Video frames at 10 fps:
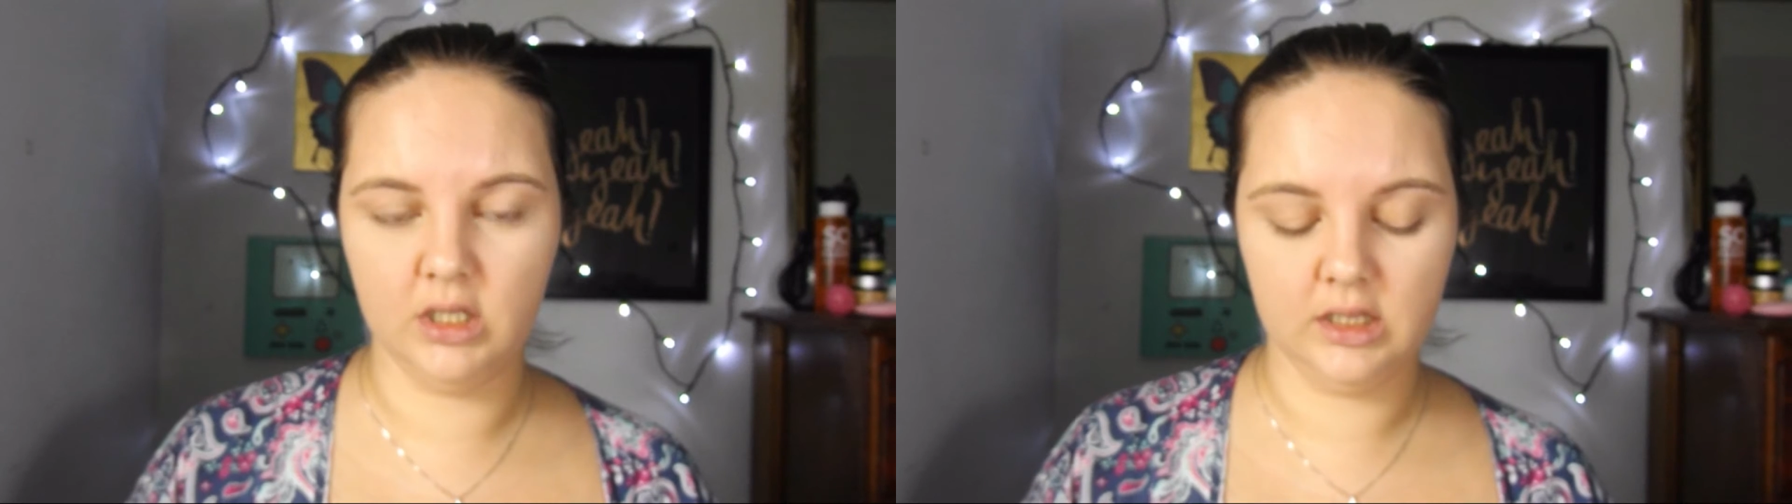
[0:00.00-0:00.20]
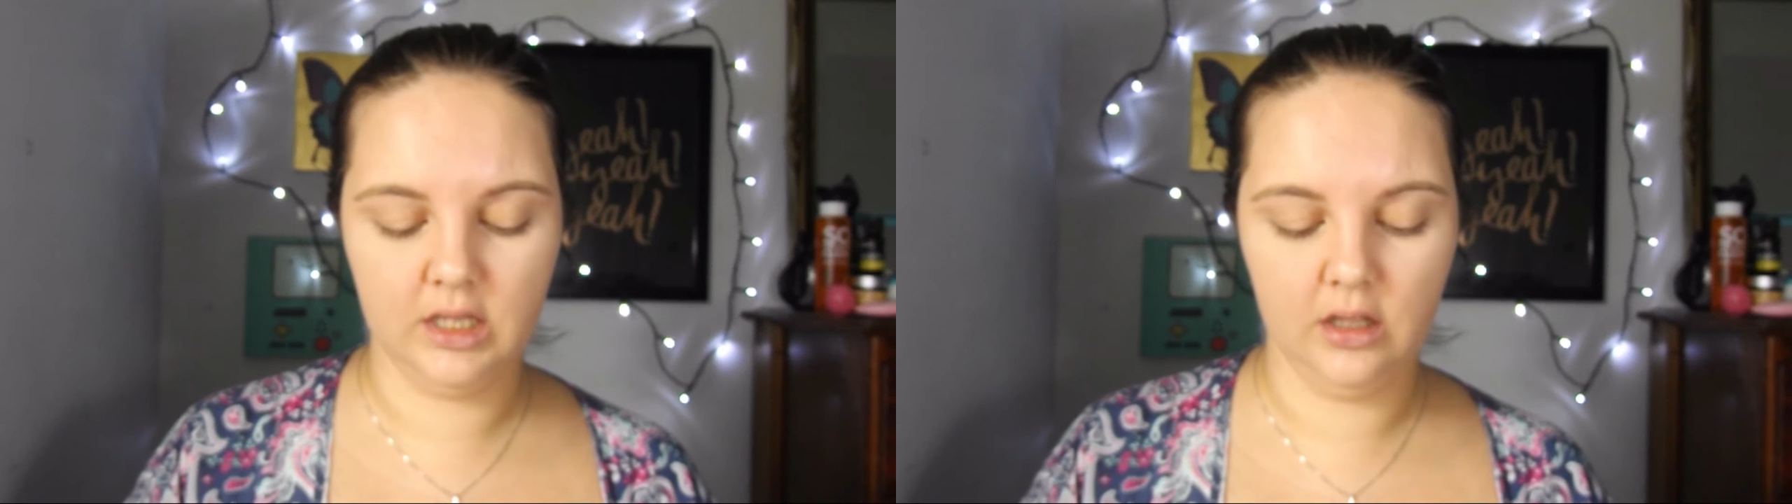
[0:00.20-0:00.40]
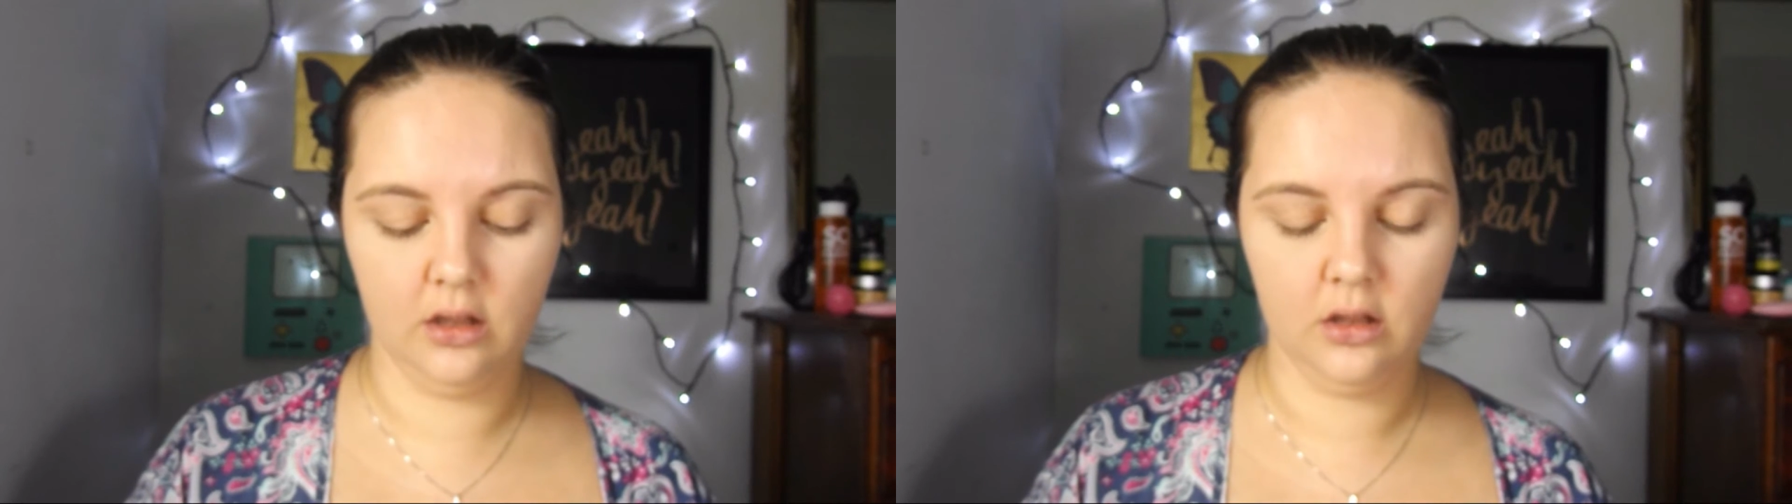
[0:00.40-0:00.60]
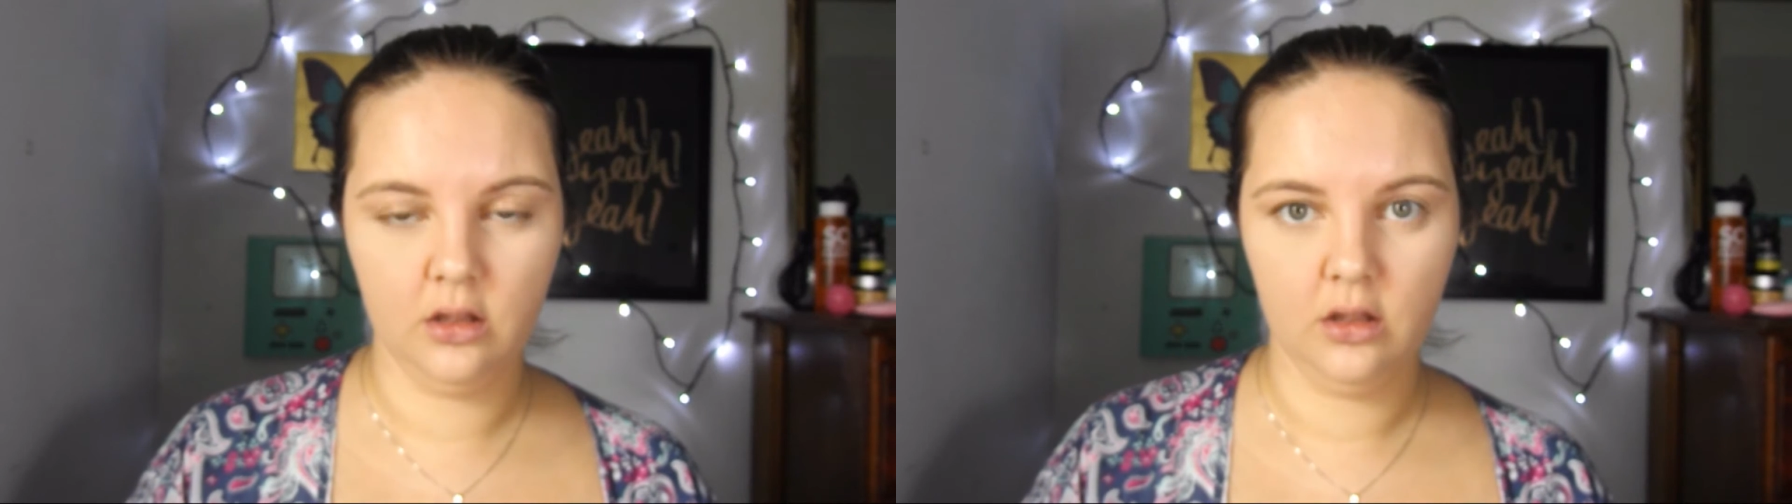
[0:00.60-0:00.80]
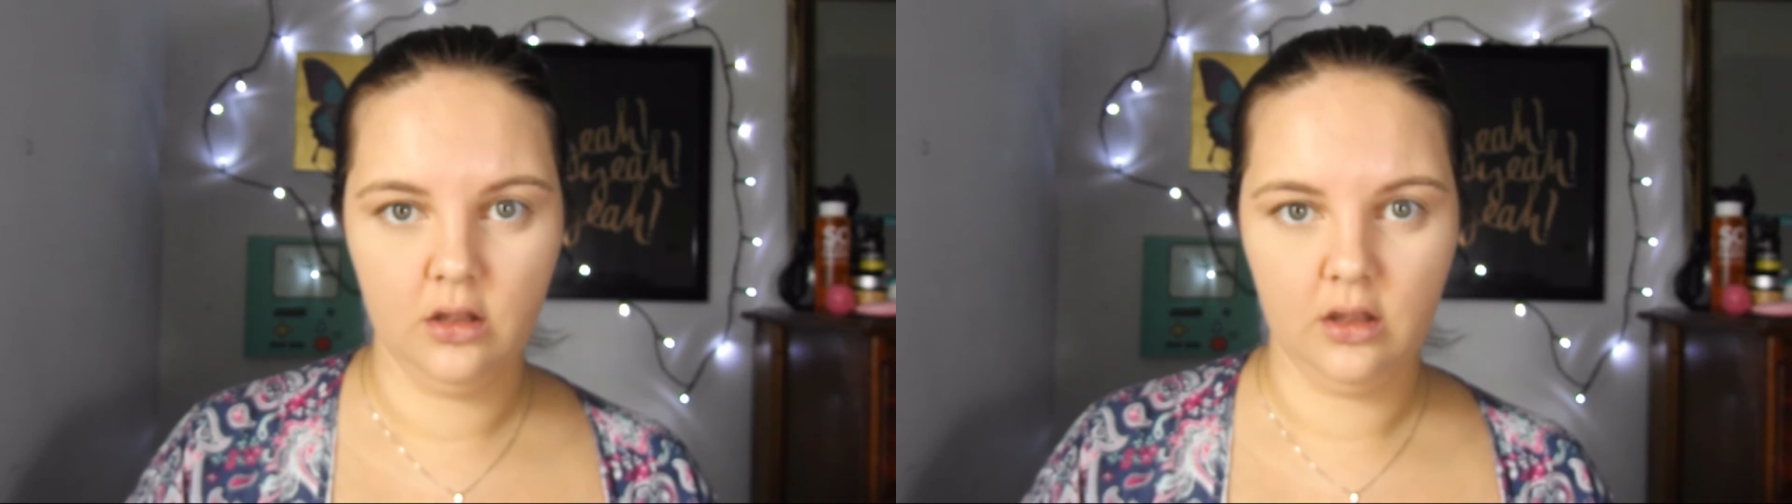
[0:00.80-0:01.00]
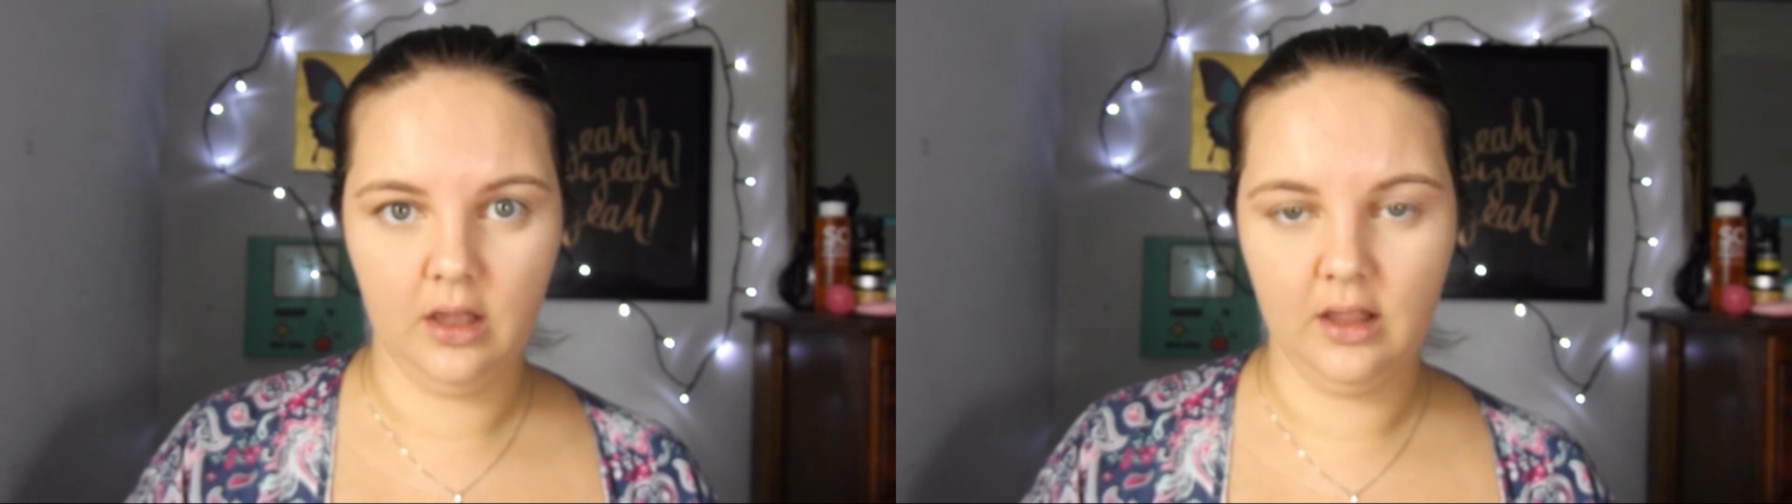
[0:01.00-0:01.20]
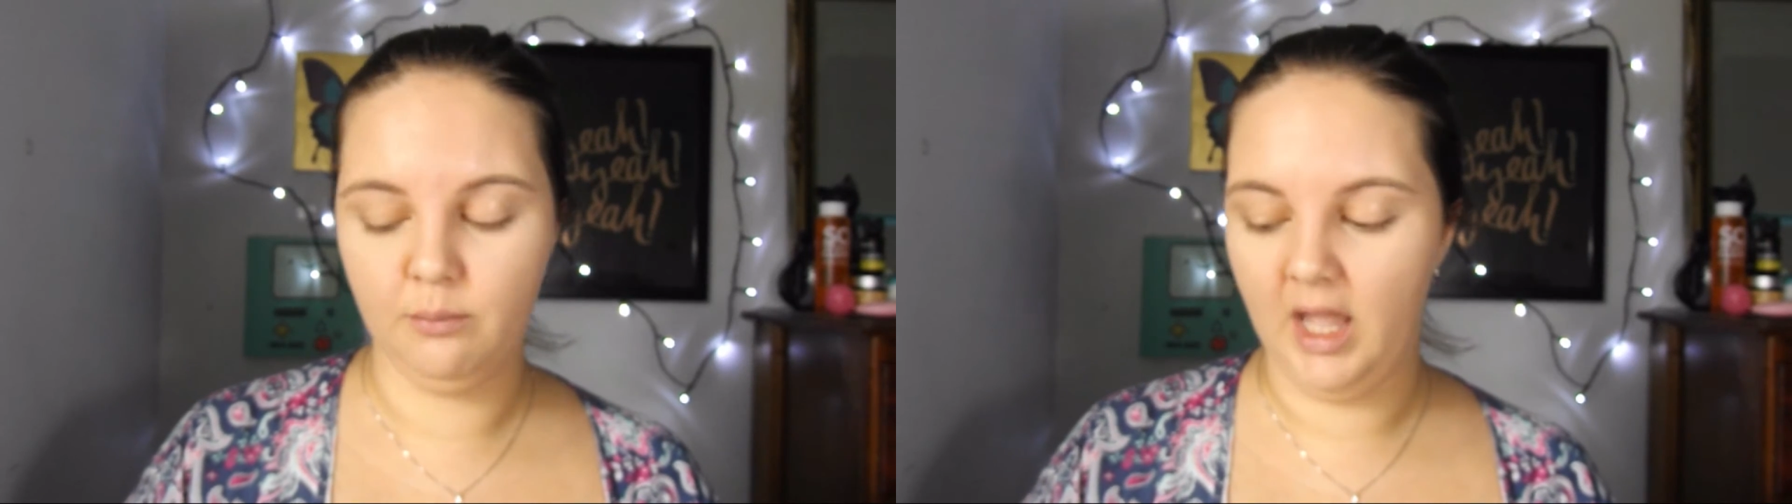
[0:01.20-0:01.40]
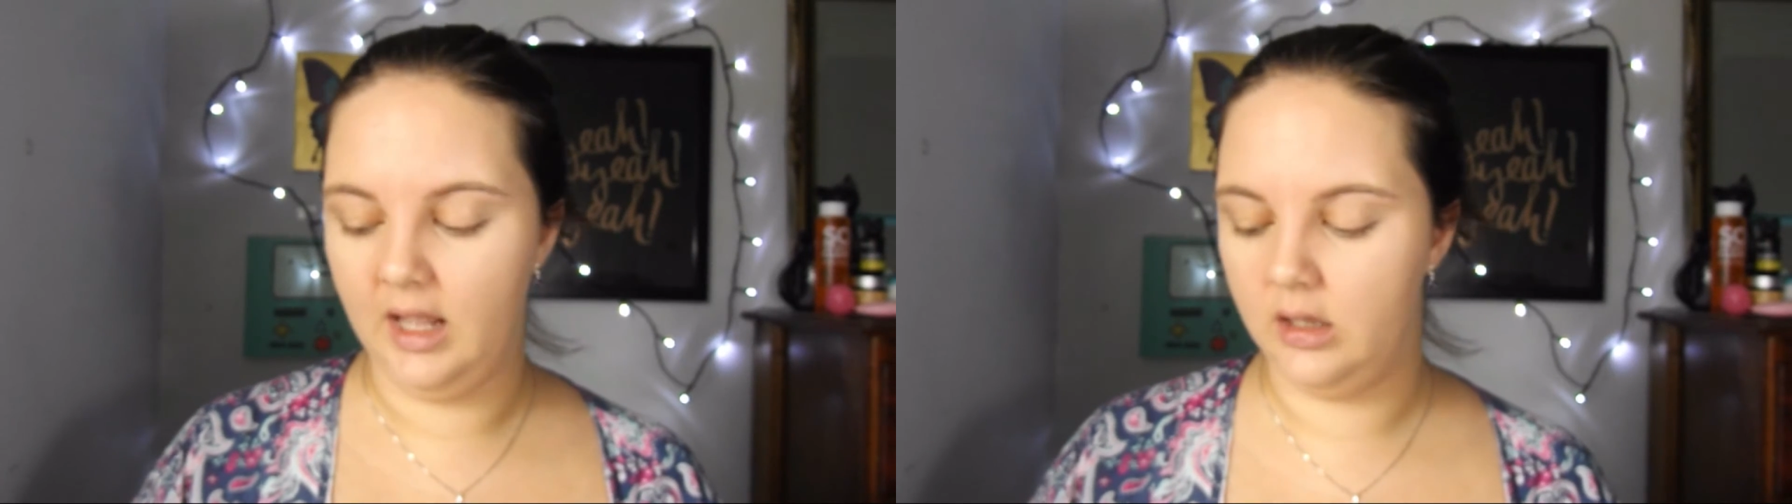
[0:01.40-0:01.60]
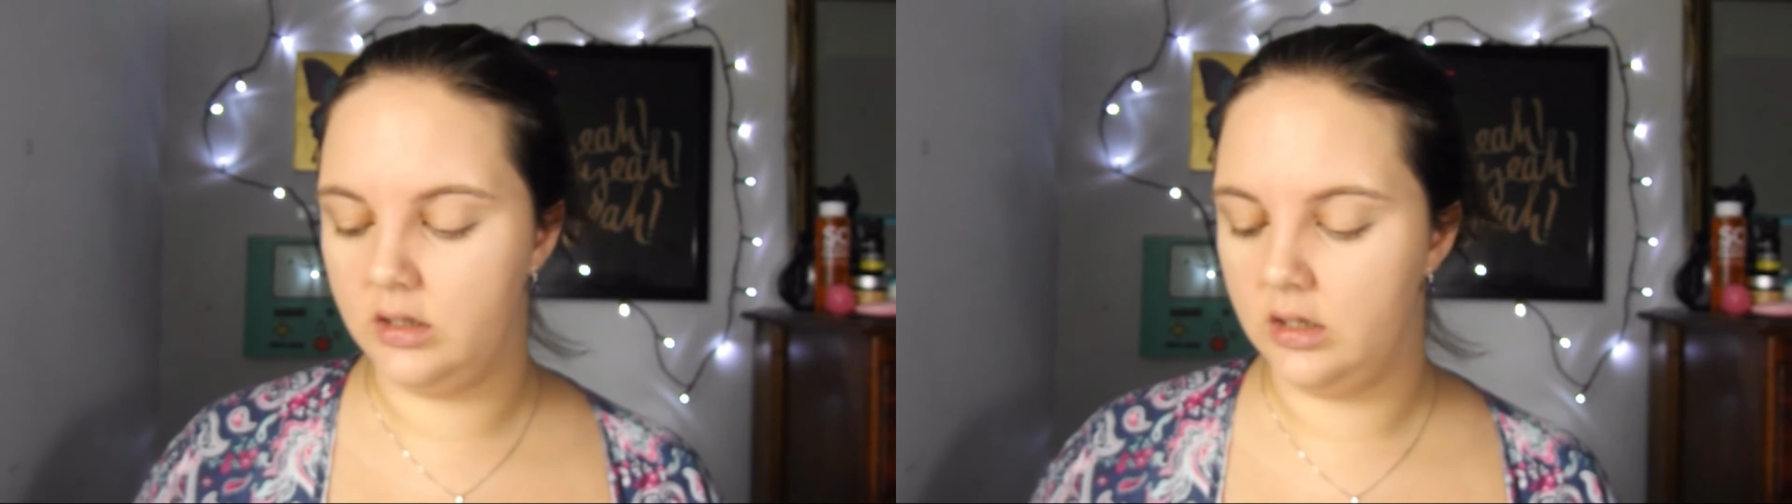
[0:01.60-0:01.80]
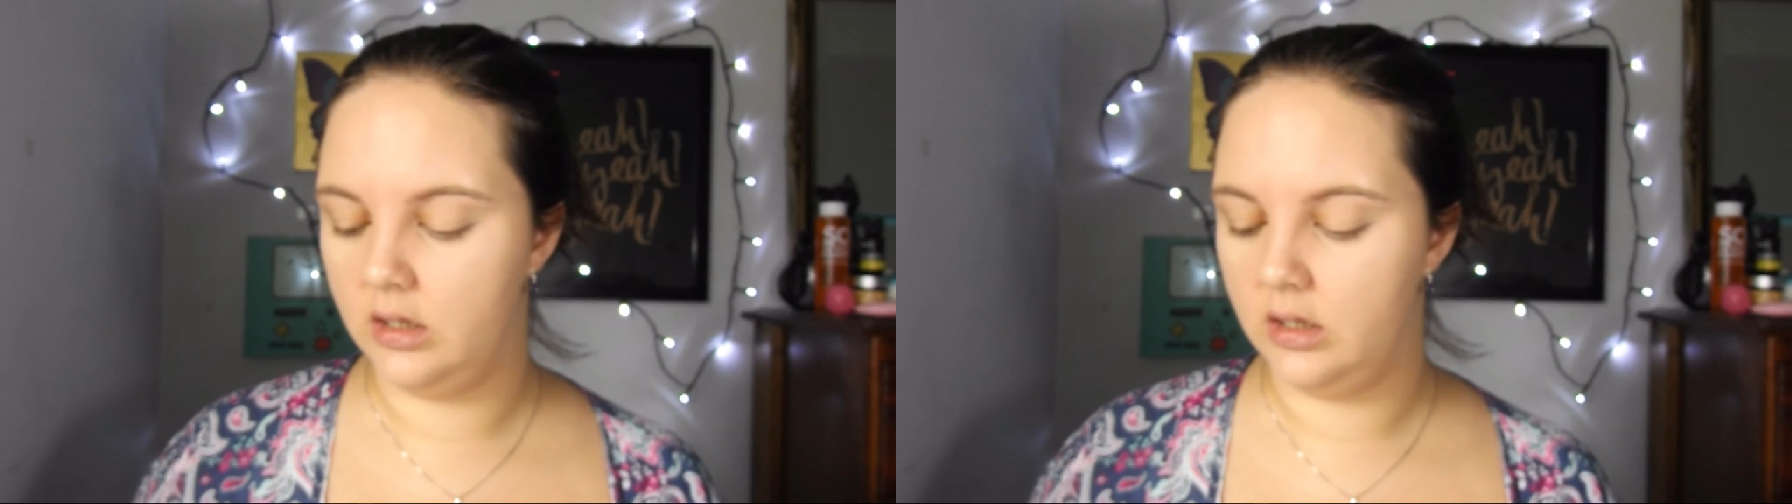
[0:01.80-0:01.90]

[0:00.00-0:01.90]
skin and bakes.